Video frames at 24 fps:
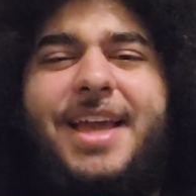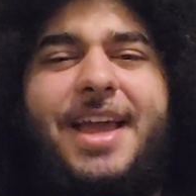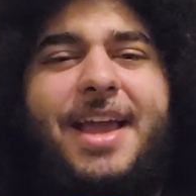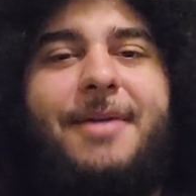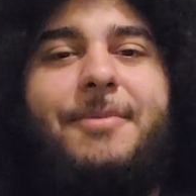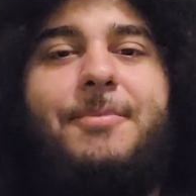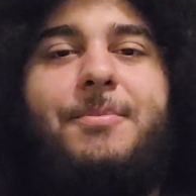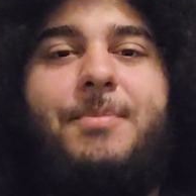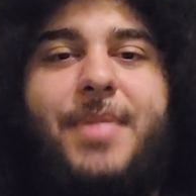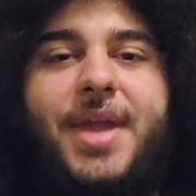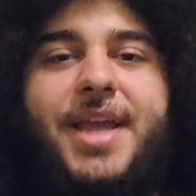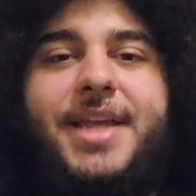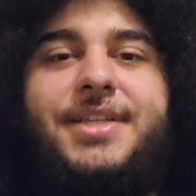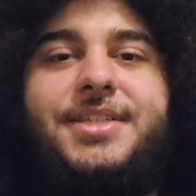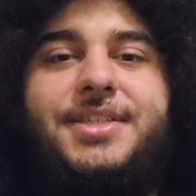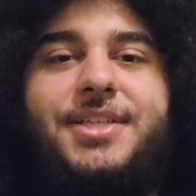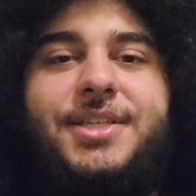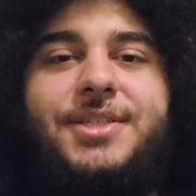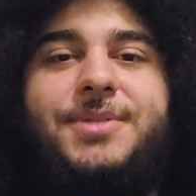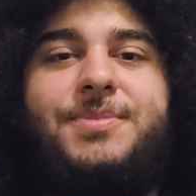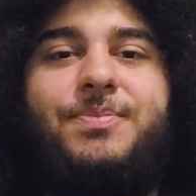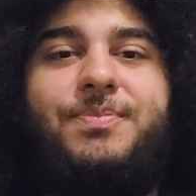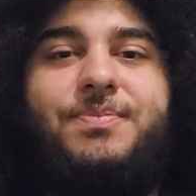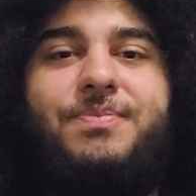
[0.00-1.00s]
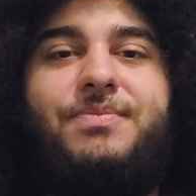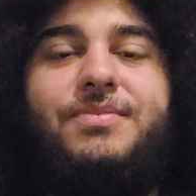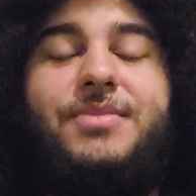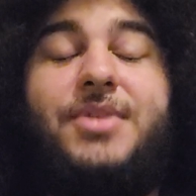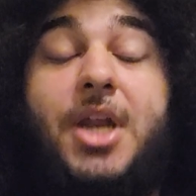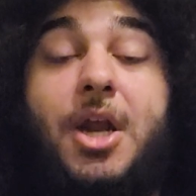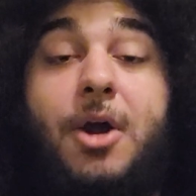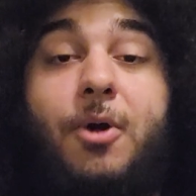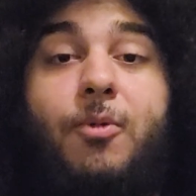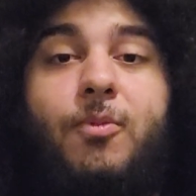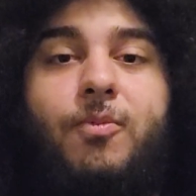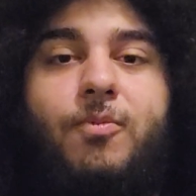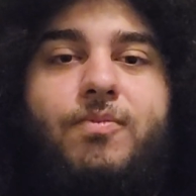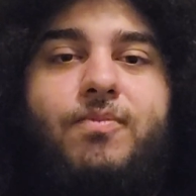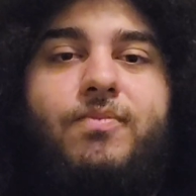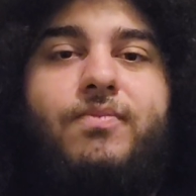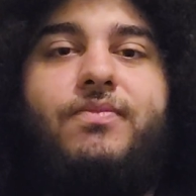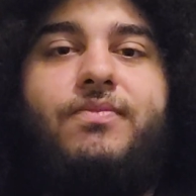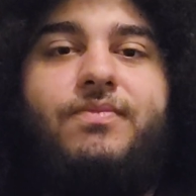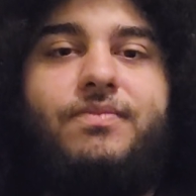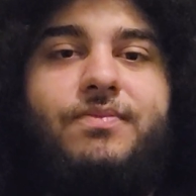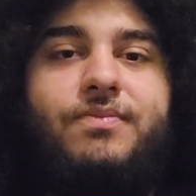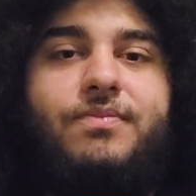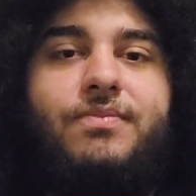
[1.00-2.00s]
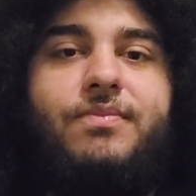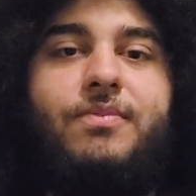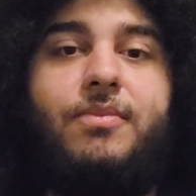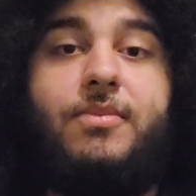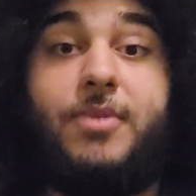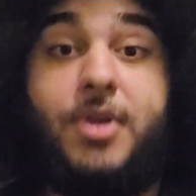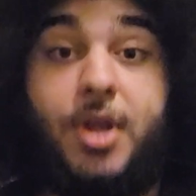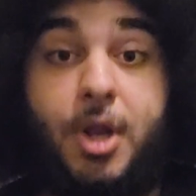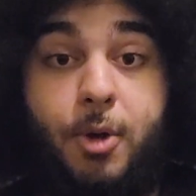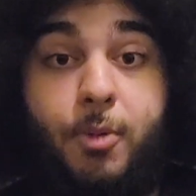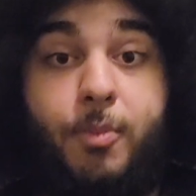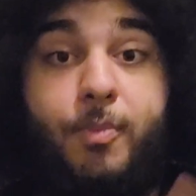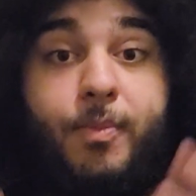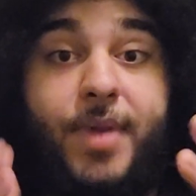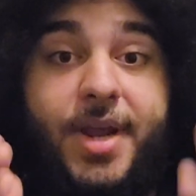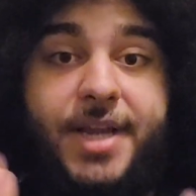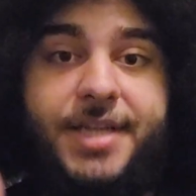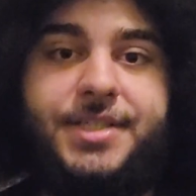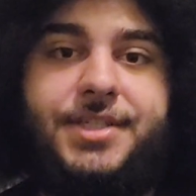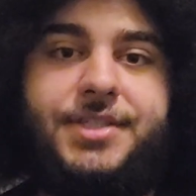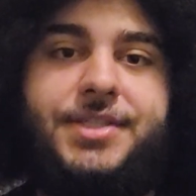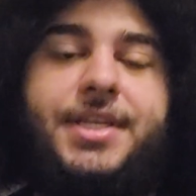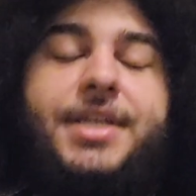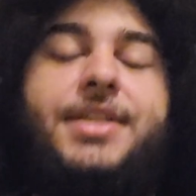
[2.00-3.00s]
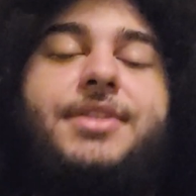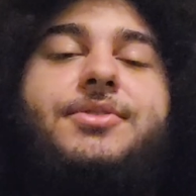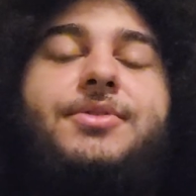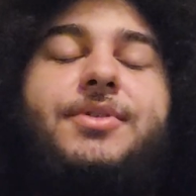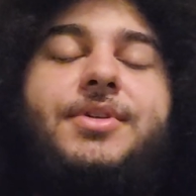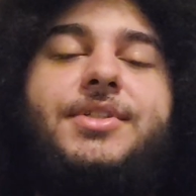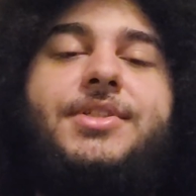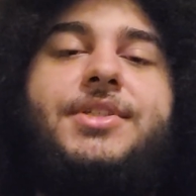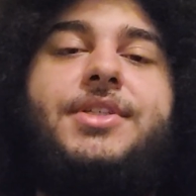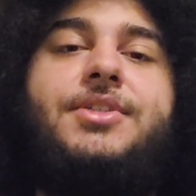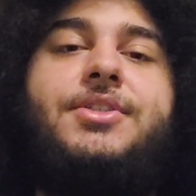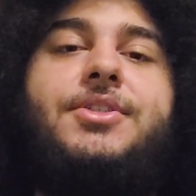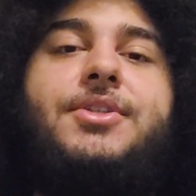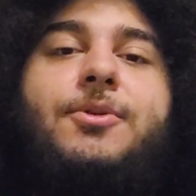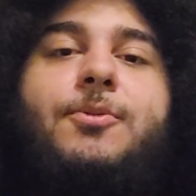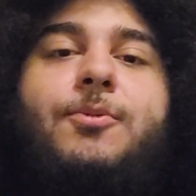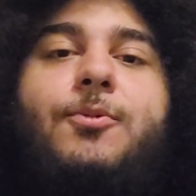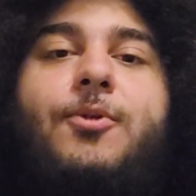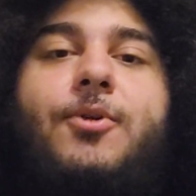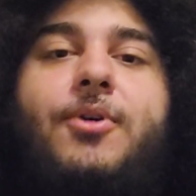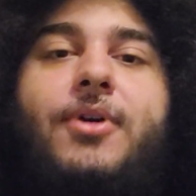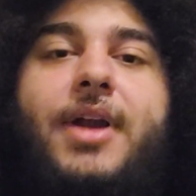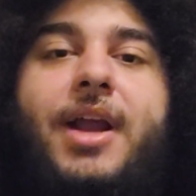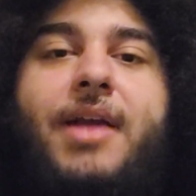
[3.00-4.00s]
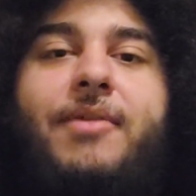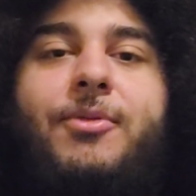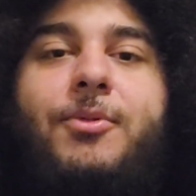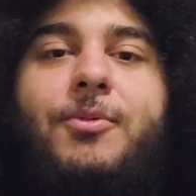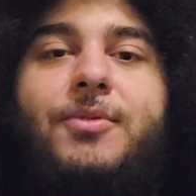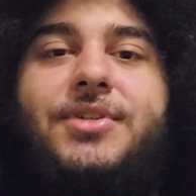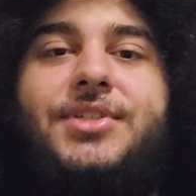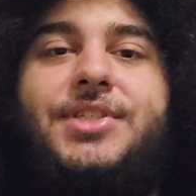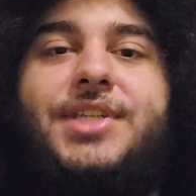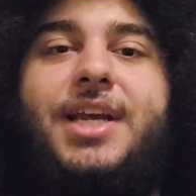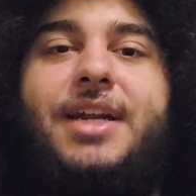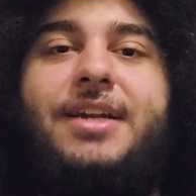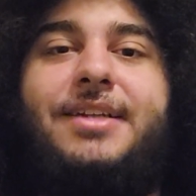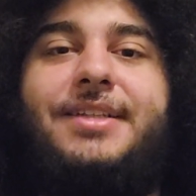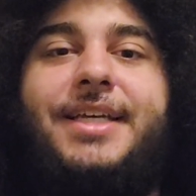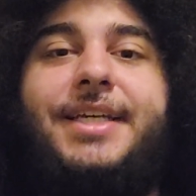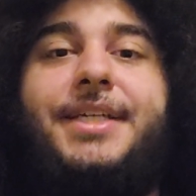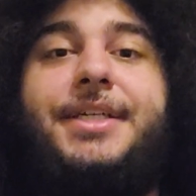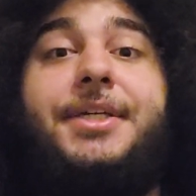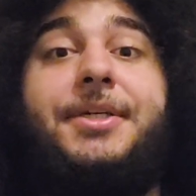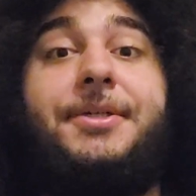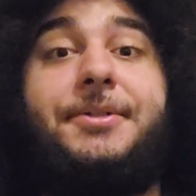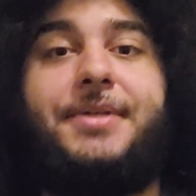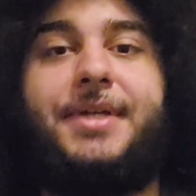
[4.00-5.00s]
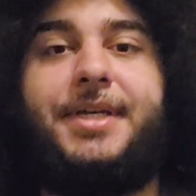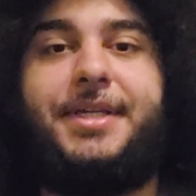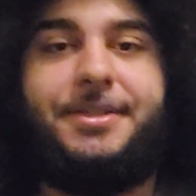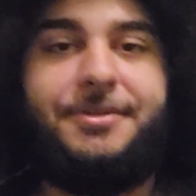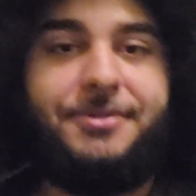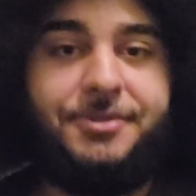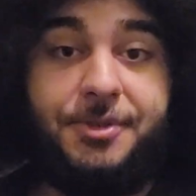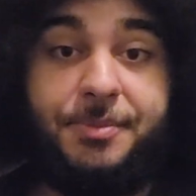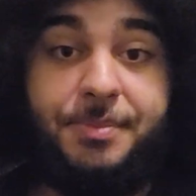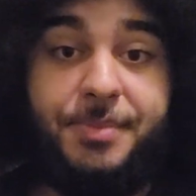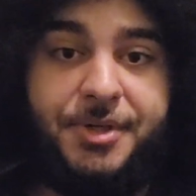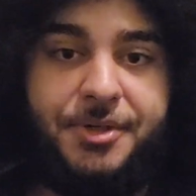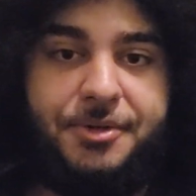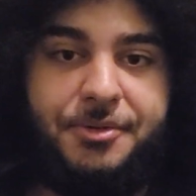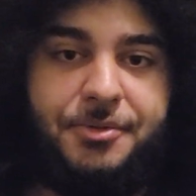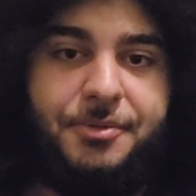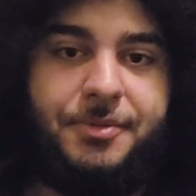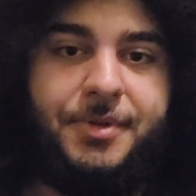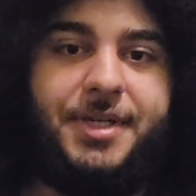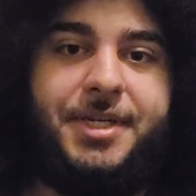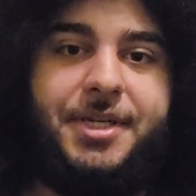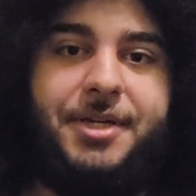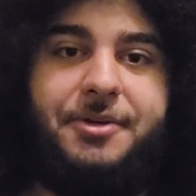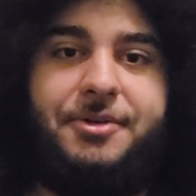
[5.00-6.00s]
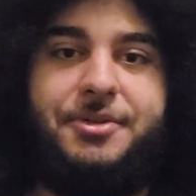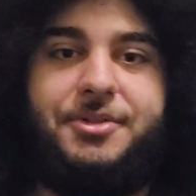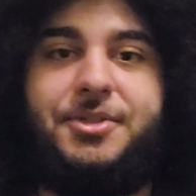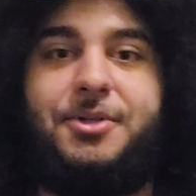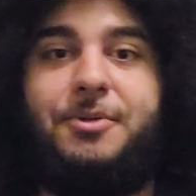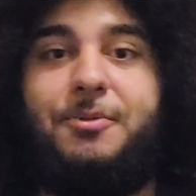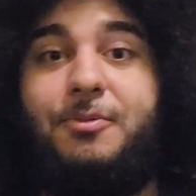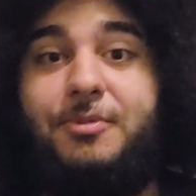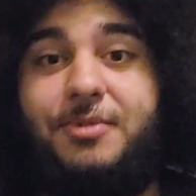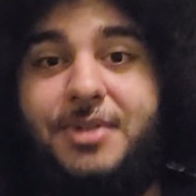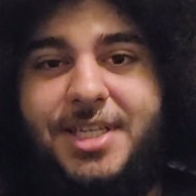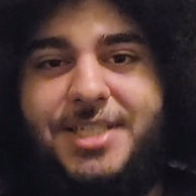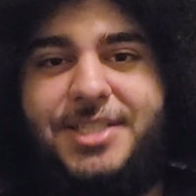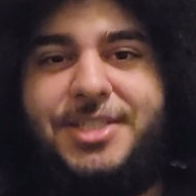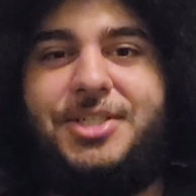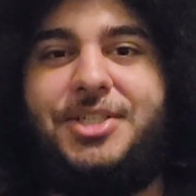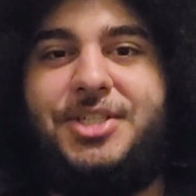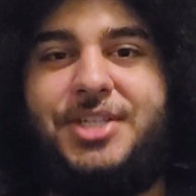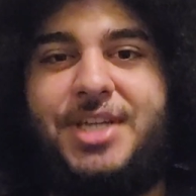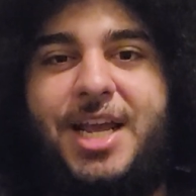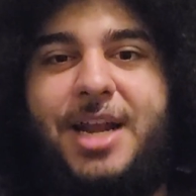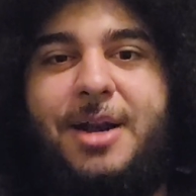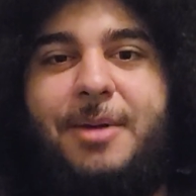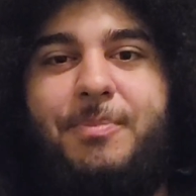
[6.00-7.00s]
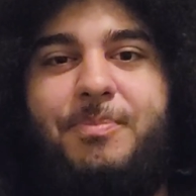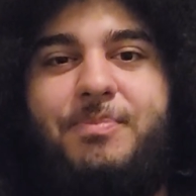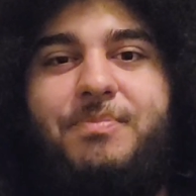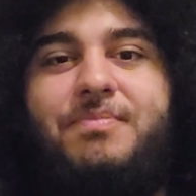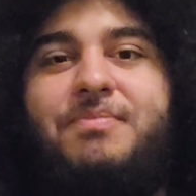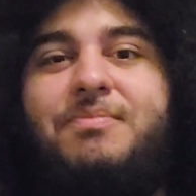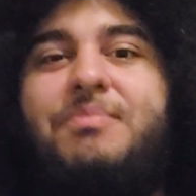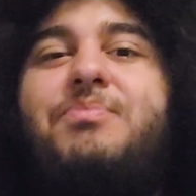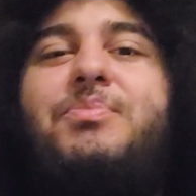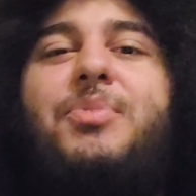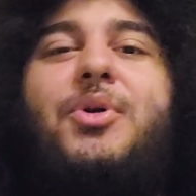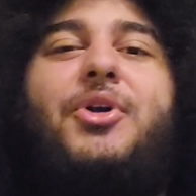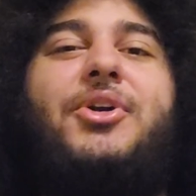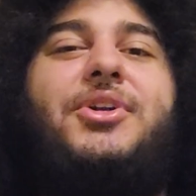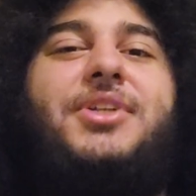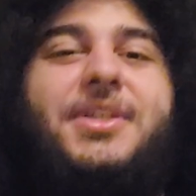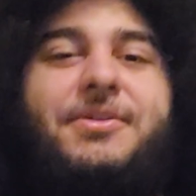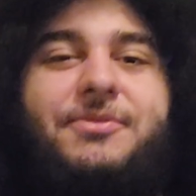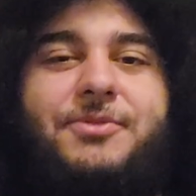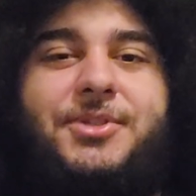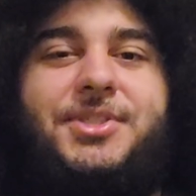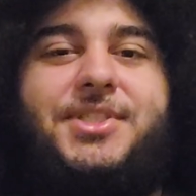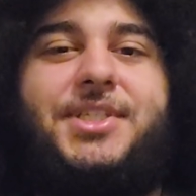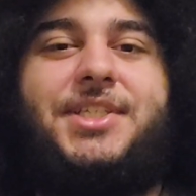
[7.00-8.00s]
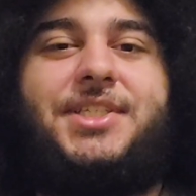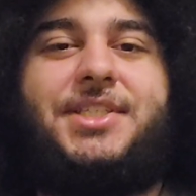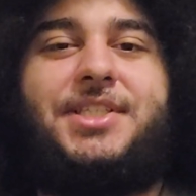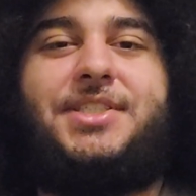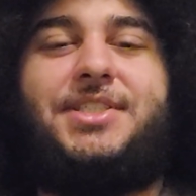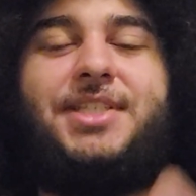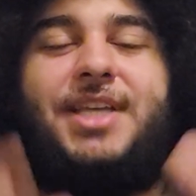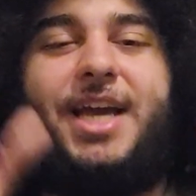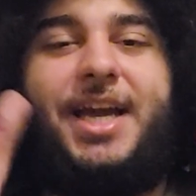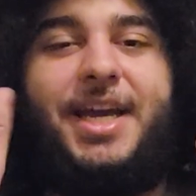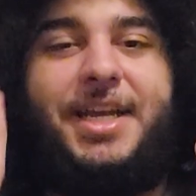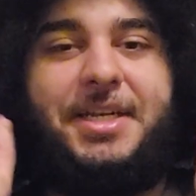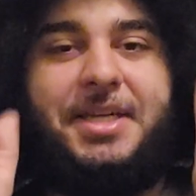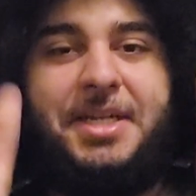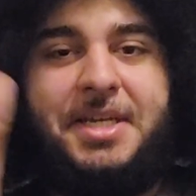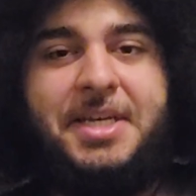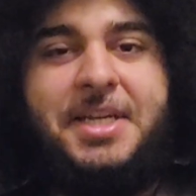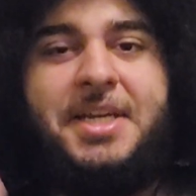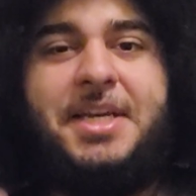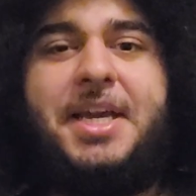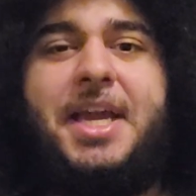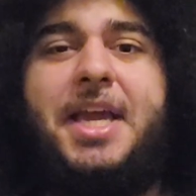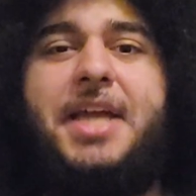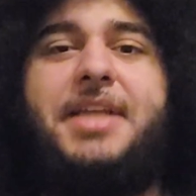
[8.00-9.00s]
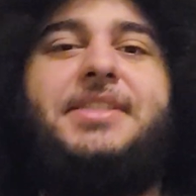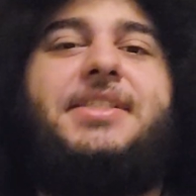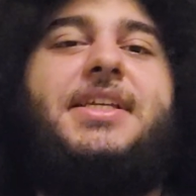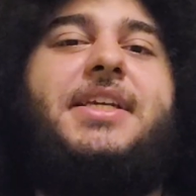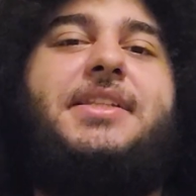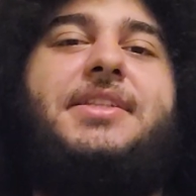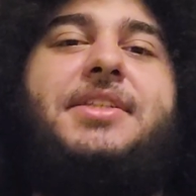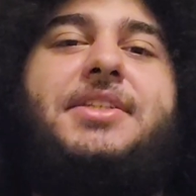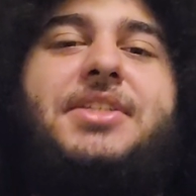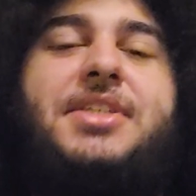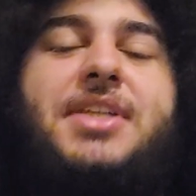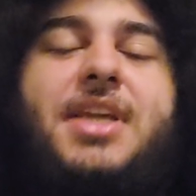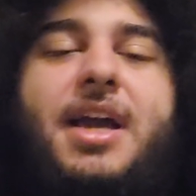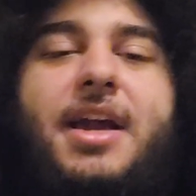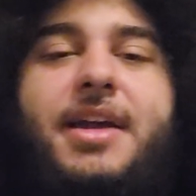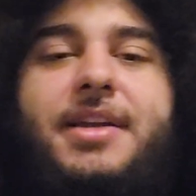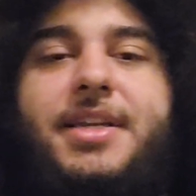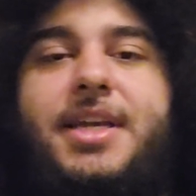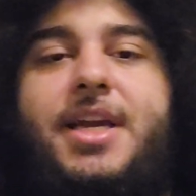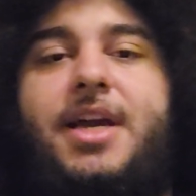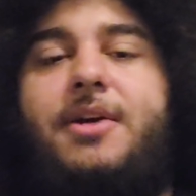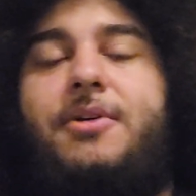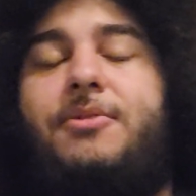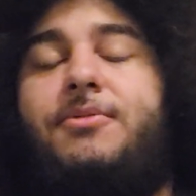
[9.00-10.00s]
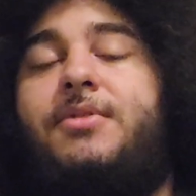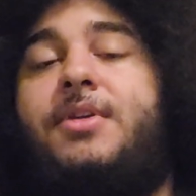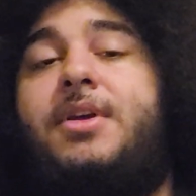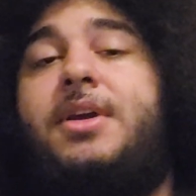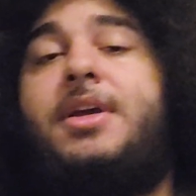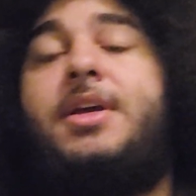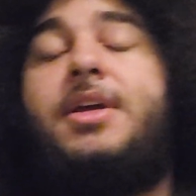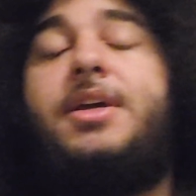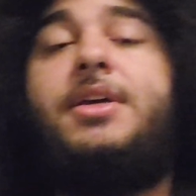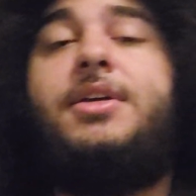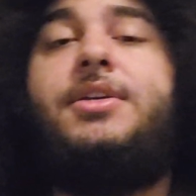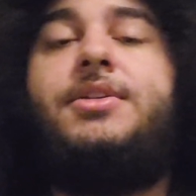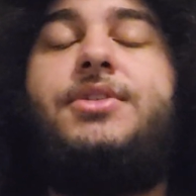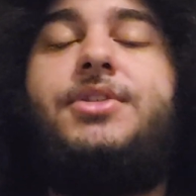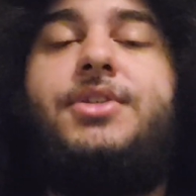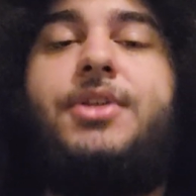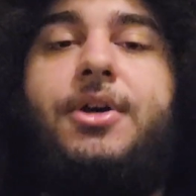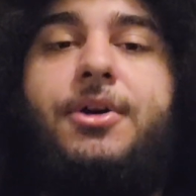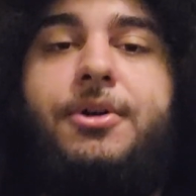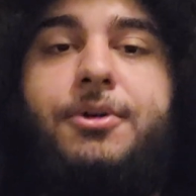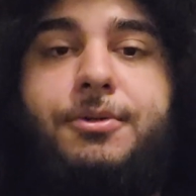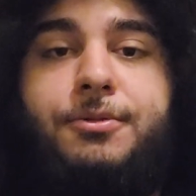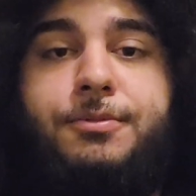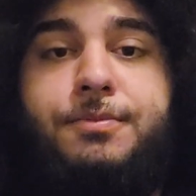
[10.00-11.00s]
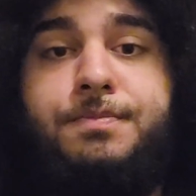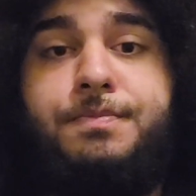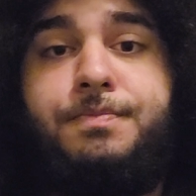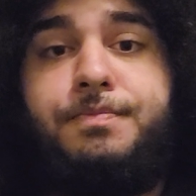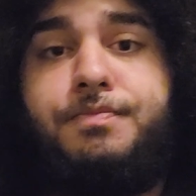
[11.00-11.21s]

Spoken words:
makes his, makes his entrance into the war, everyone's kind of like, okay, there's a bigger threat here, so let's just kind of put differences aside and take this guy down. So